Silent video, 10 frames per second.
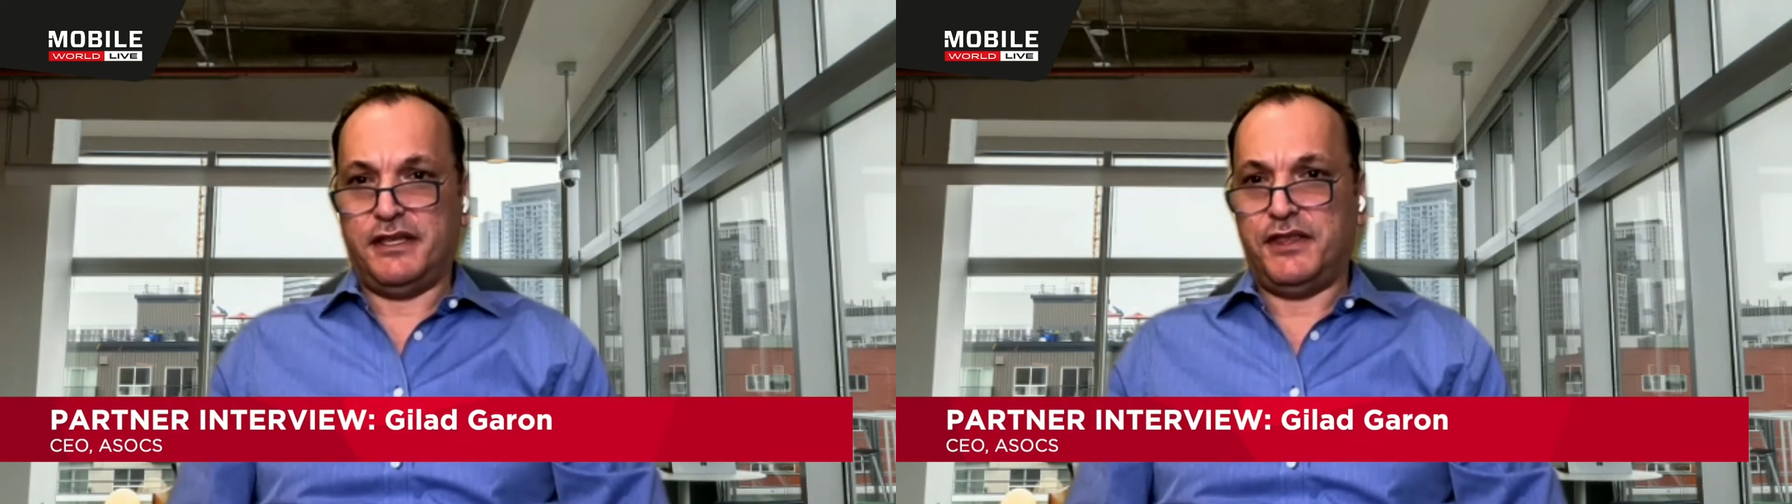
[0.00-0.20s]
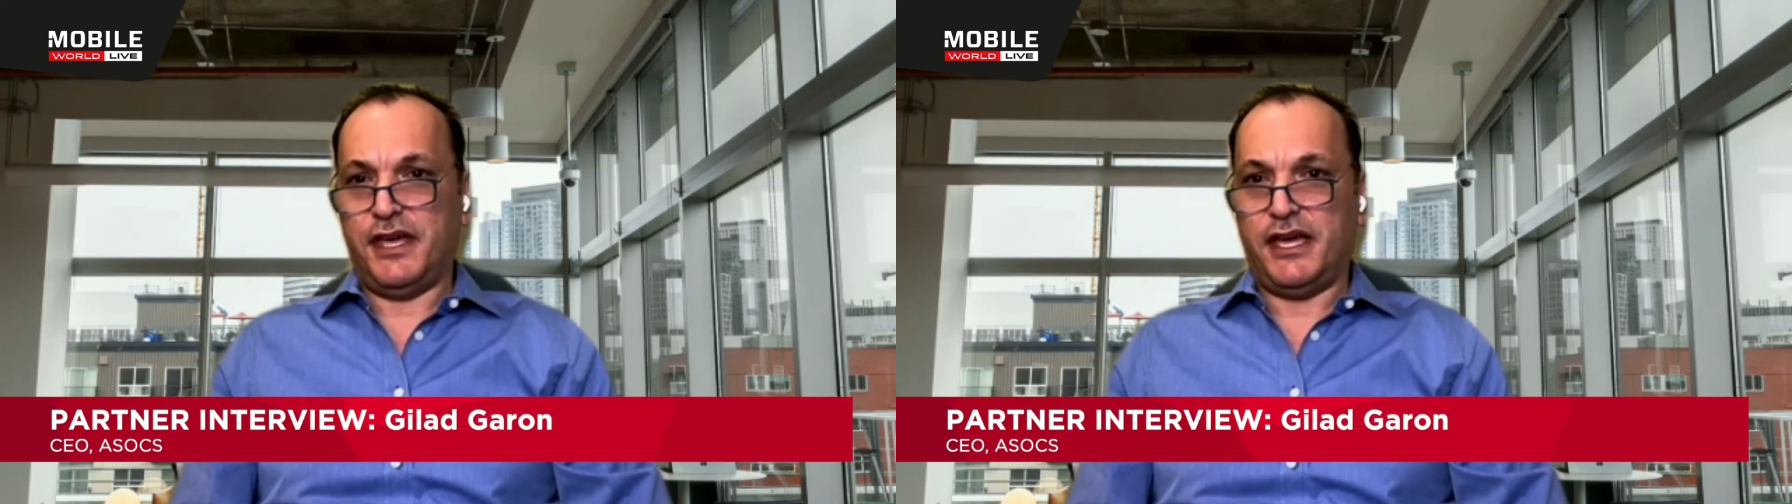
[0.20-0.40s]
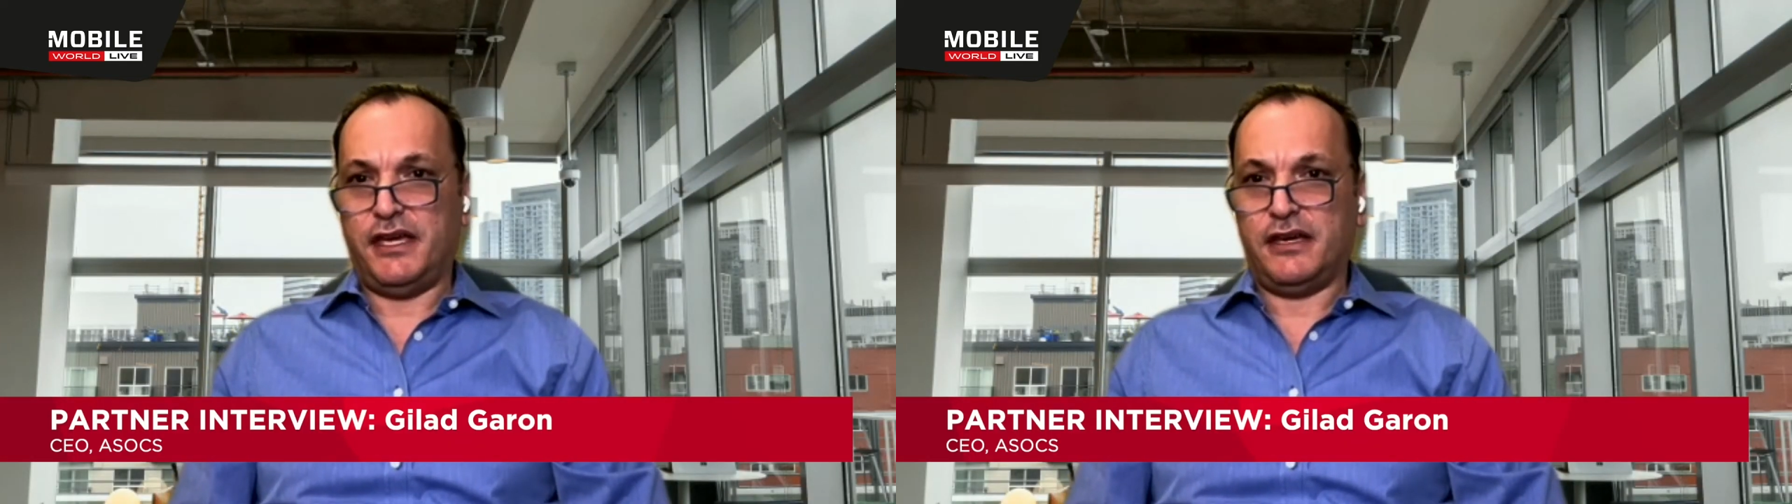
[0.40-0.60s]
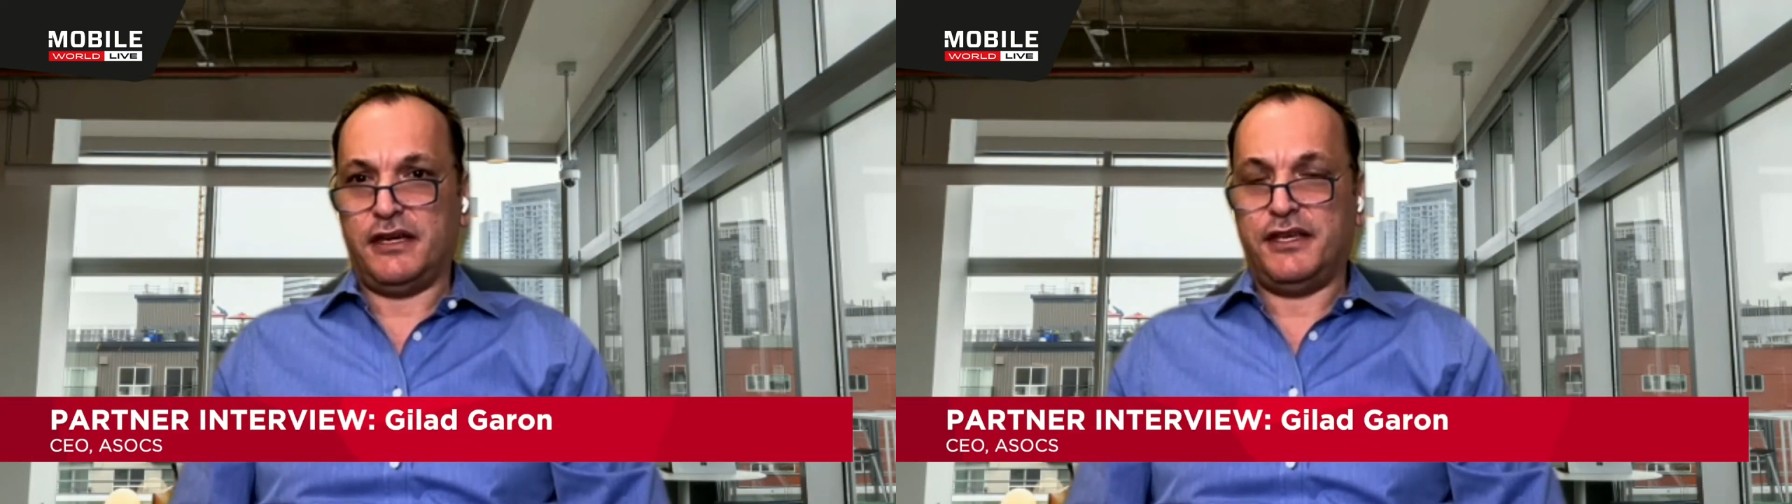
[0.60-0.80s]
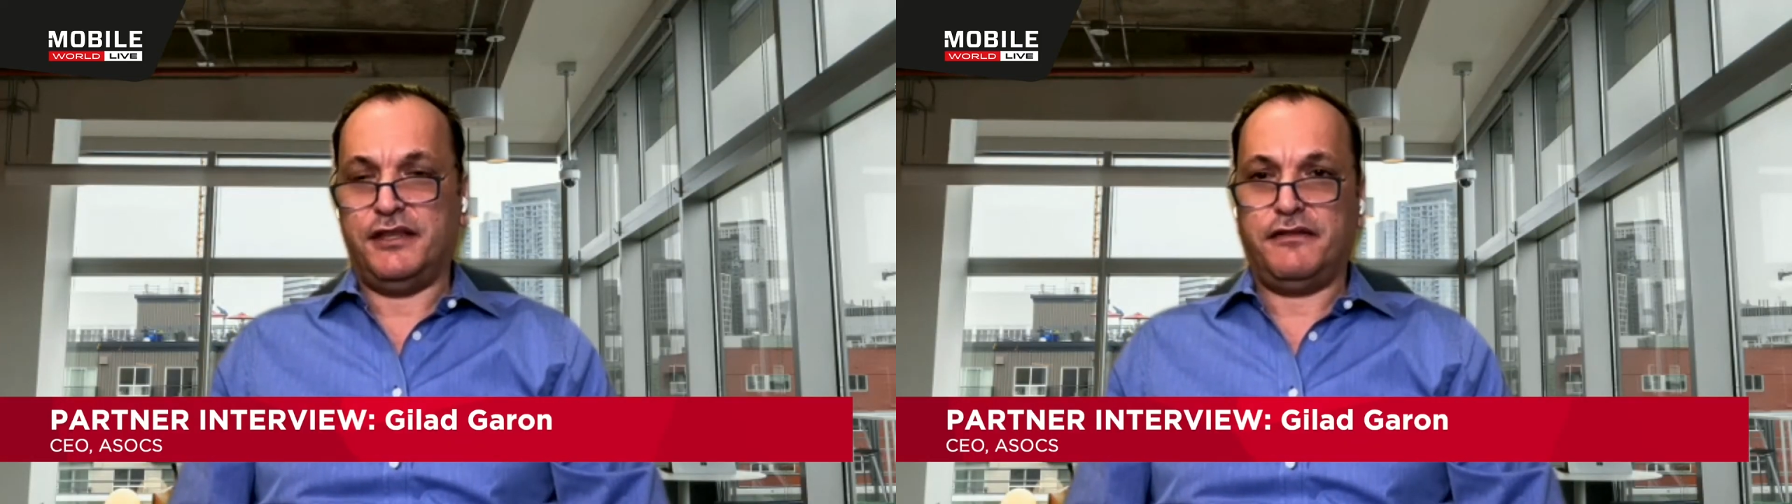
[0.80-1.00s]
that they
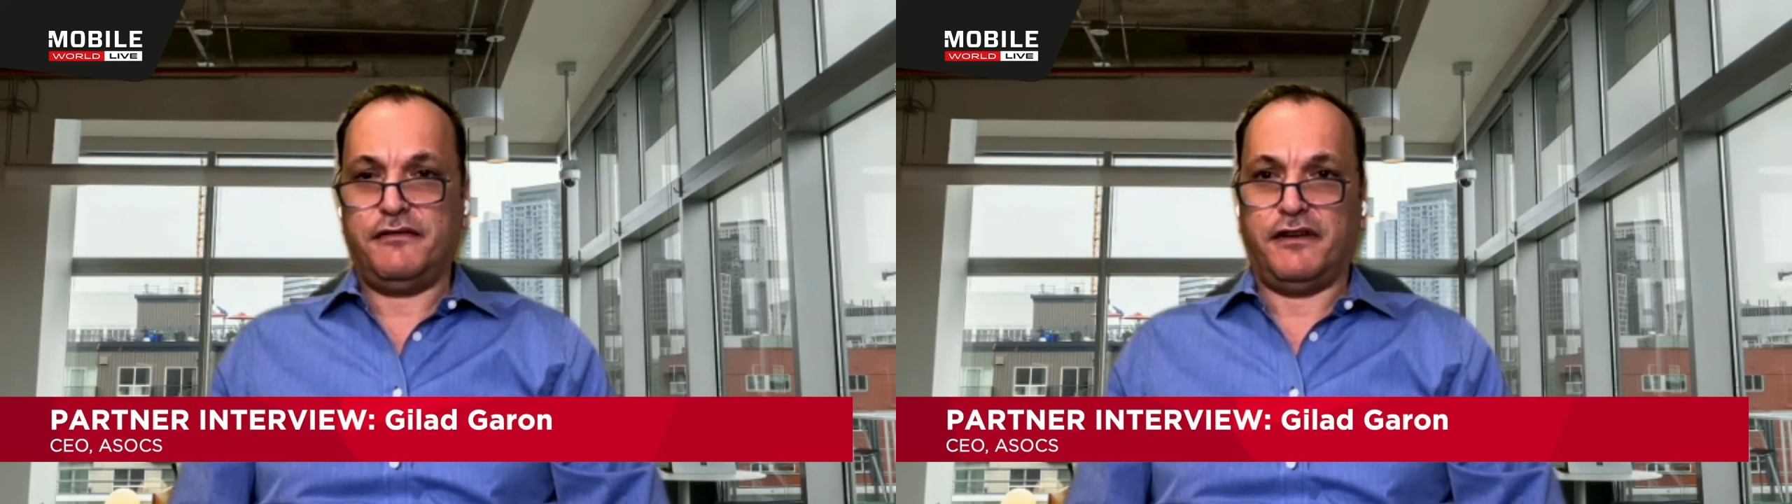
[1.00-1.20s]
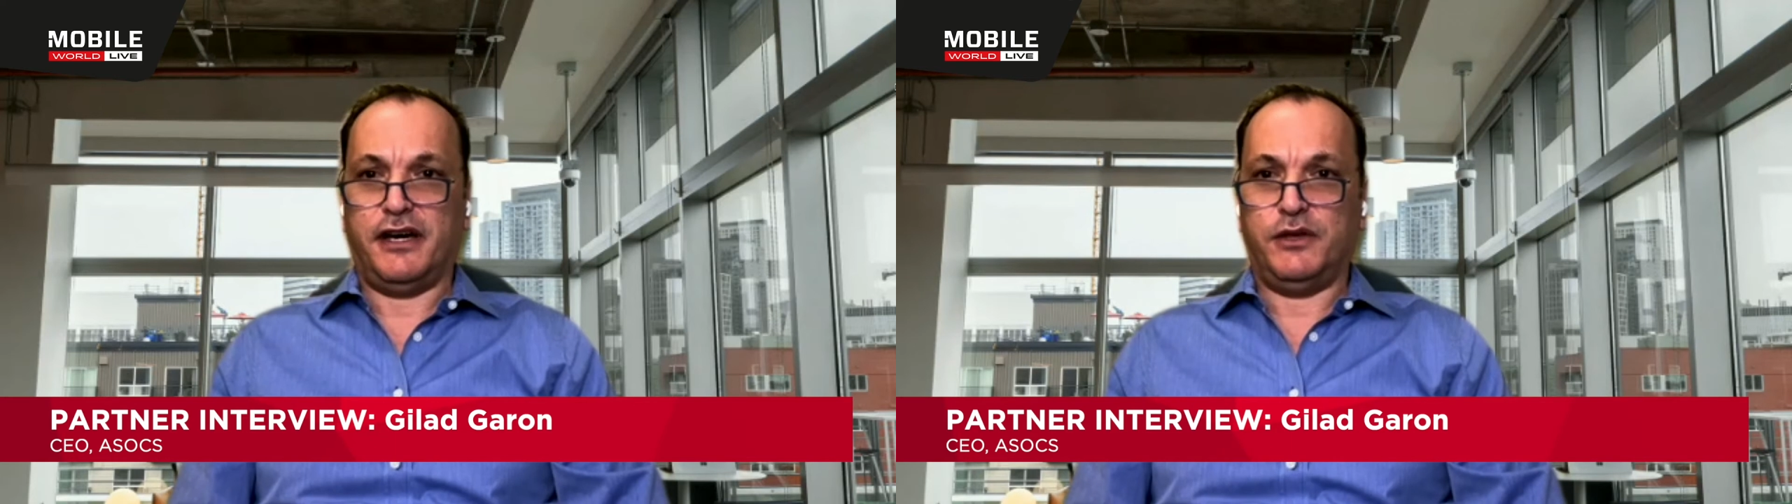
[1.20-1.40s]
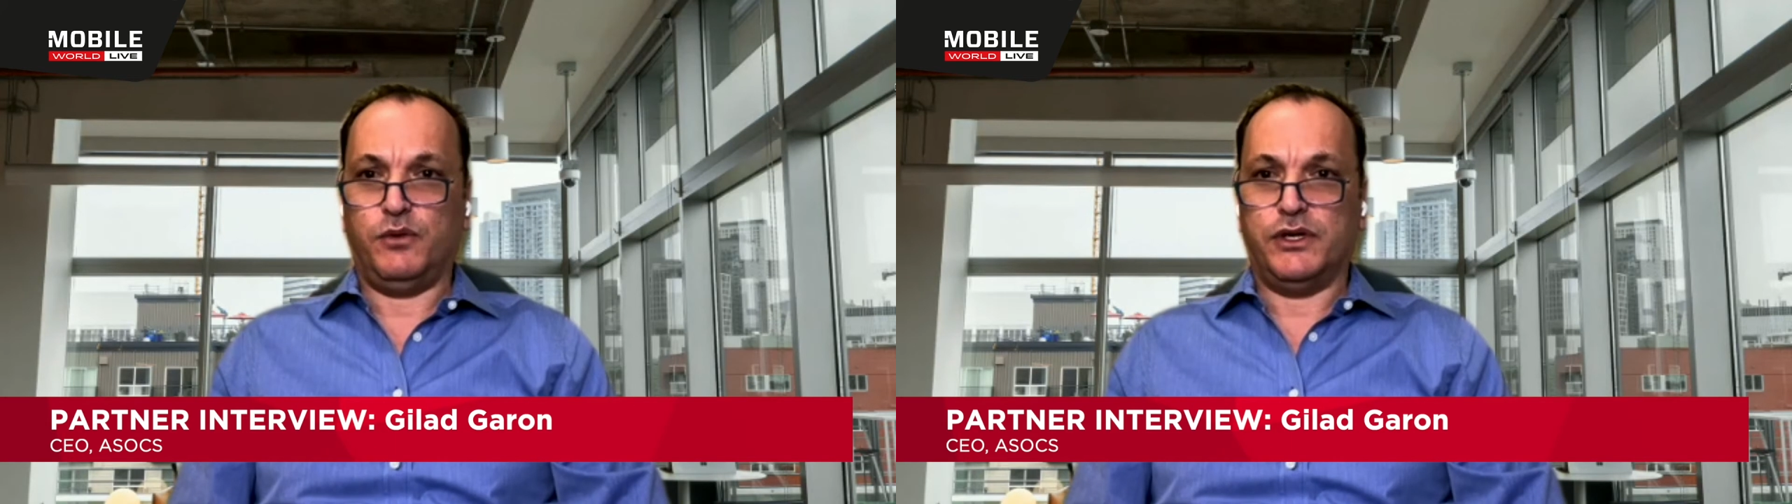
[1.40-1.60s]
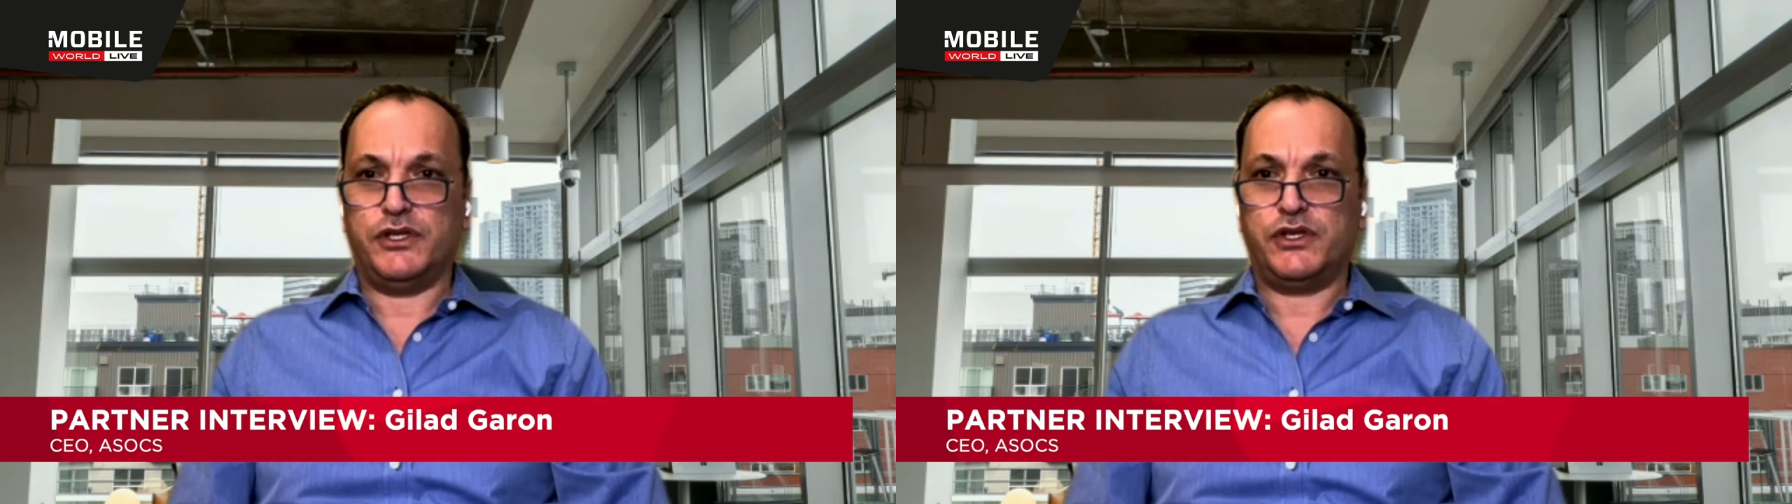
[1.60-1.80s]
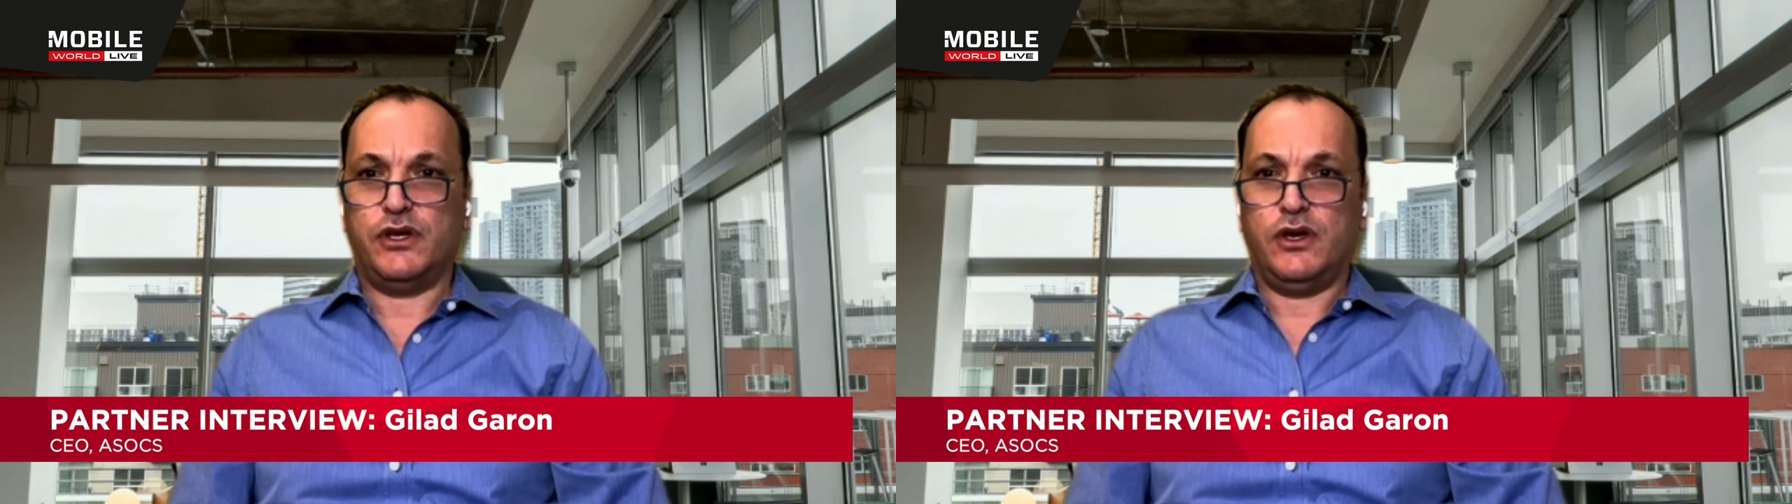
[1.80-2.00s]
identified
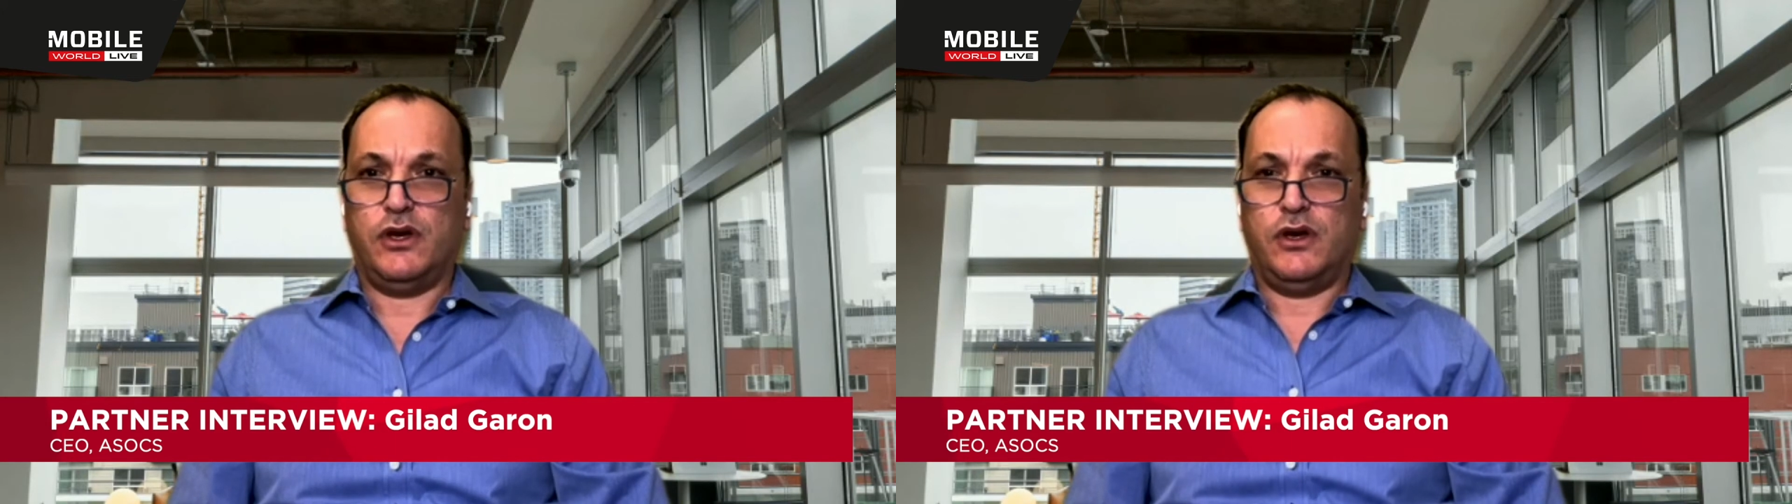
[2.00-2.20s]
was